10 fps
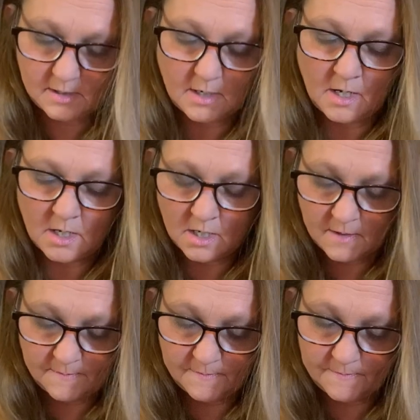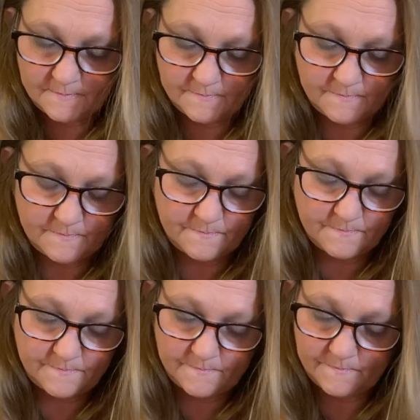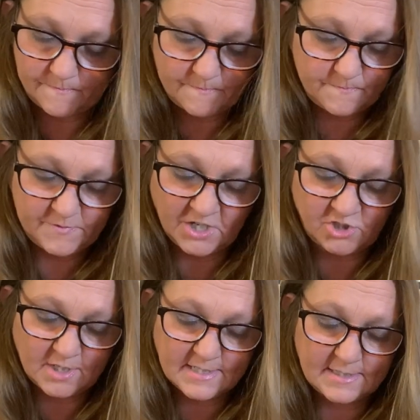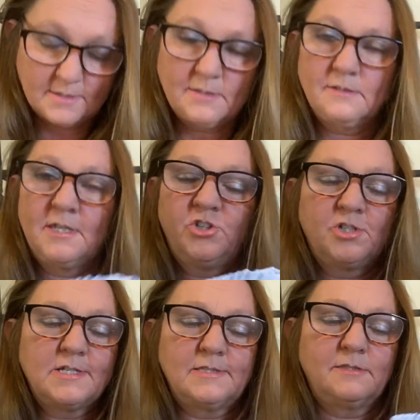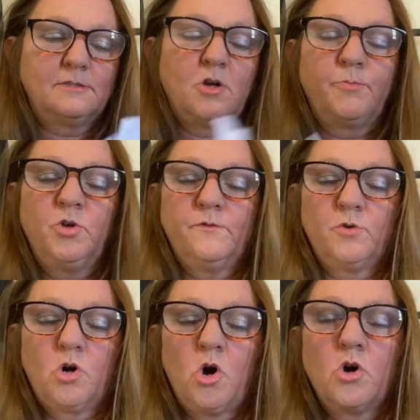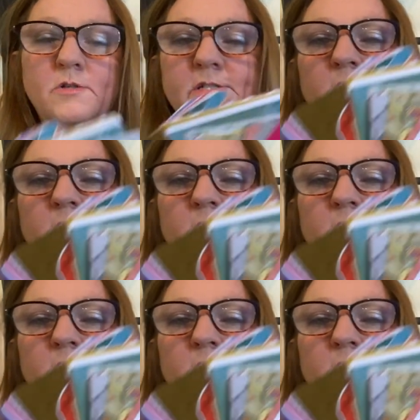um, they just, they just are beautiful cards.